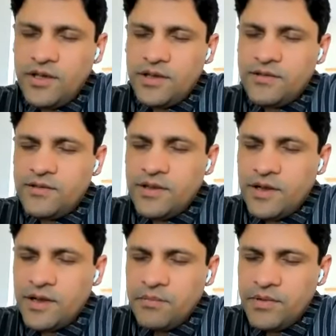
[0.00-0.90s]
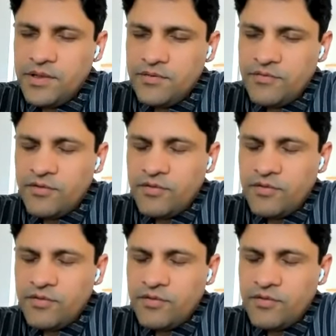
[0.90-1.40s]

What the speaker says: yassana kampati.